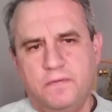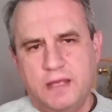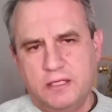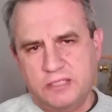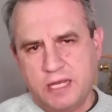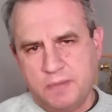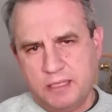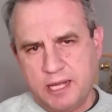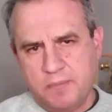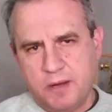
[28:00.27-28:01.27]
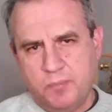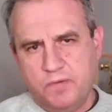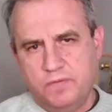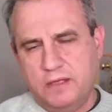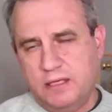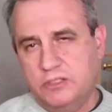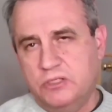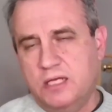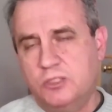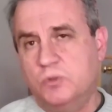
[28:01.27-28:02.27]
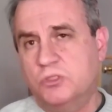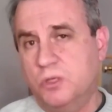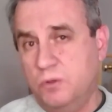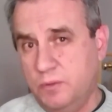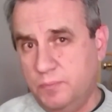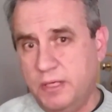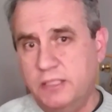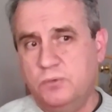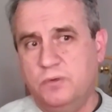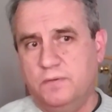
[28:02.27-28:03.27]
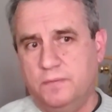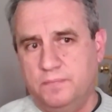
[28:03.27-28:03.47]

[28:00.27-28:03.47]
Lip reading: that Simon came up with that the judge was so impressed with.